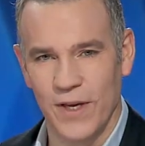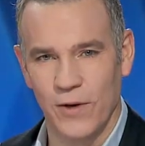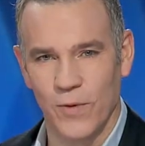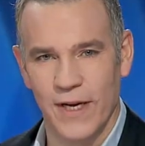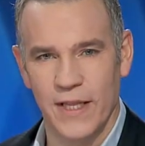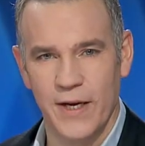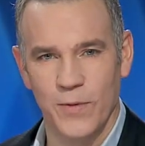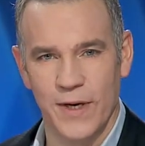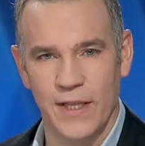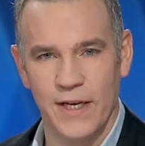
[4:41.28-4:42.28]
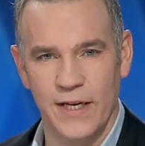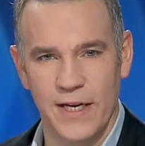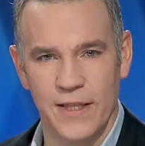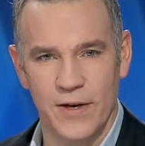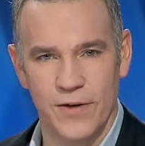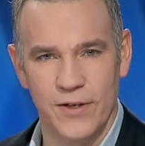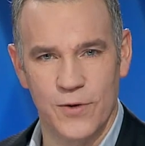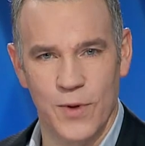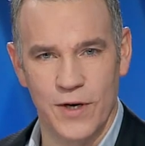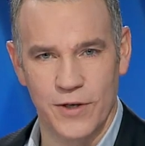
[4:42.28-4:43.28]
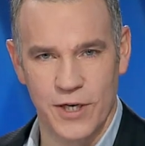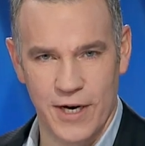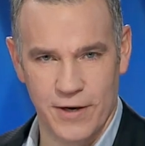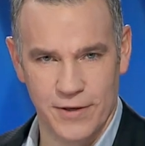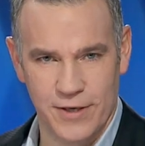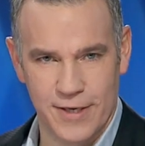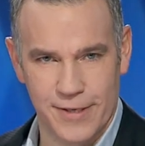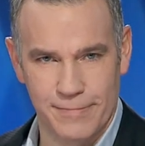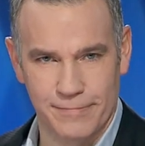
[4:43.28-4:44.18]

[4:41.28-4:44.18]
uh, we really, really need those Twitter chairs.